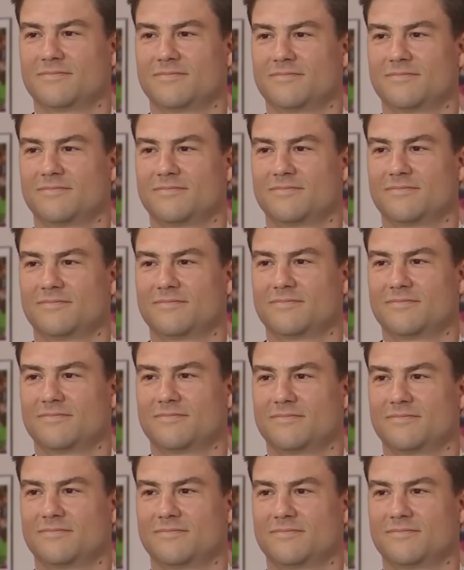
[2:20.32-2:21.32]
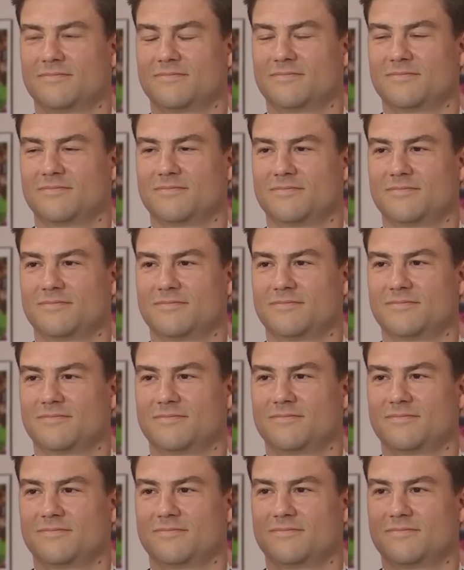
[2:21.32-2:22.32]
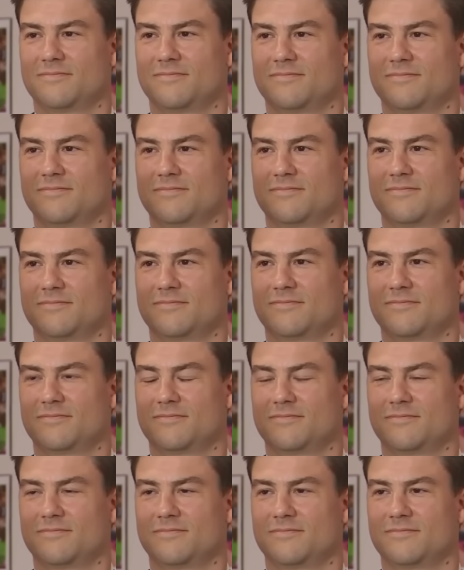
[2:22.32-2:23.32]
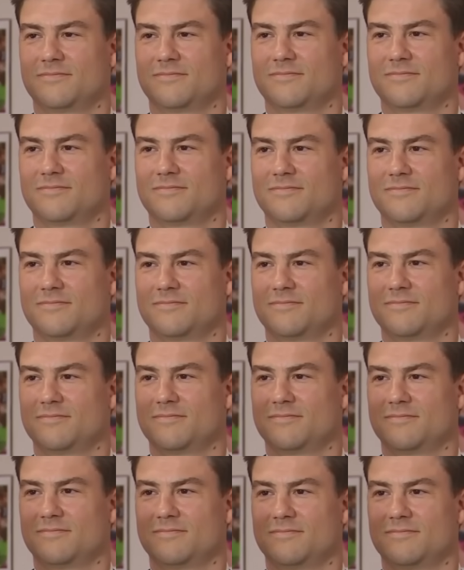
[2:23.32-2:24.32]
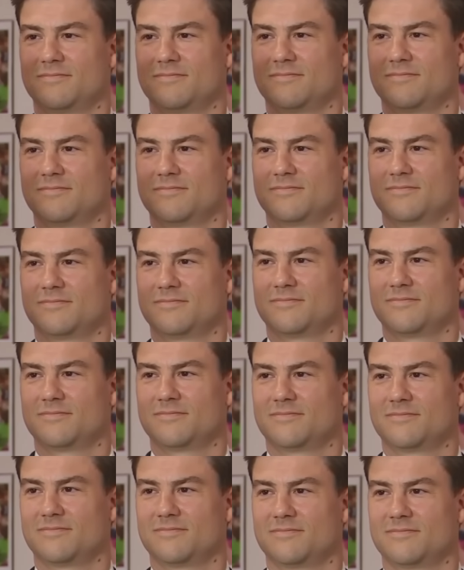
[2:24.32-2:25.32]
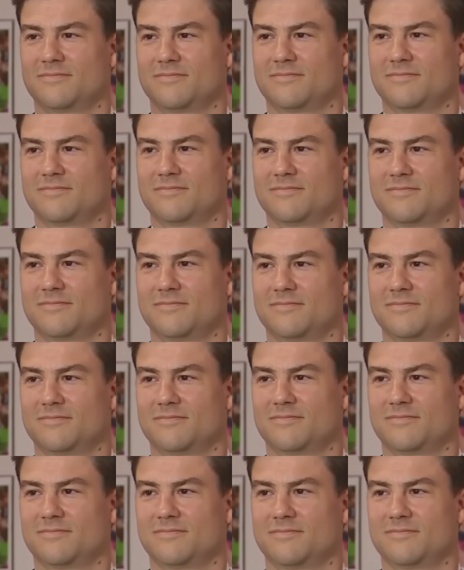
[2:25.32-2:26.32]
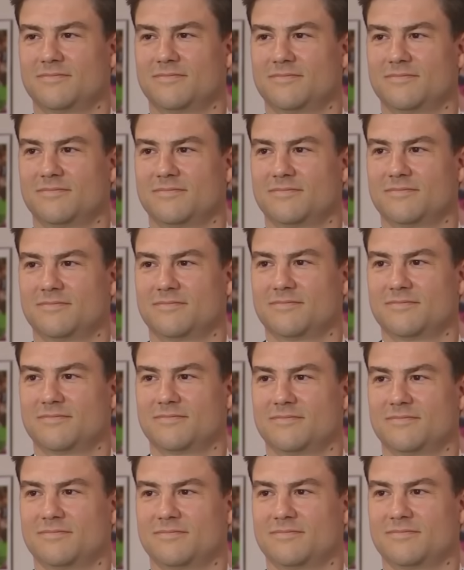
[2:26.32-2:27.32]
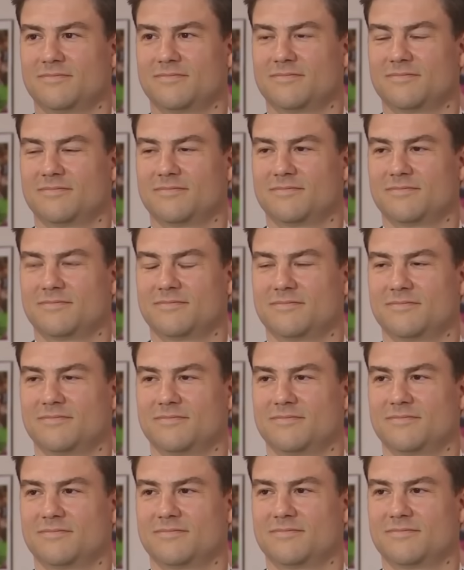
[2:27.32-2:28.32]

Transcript: (not speaking)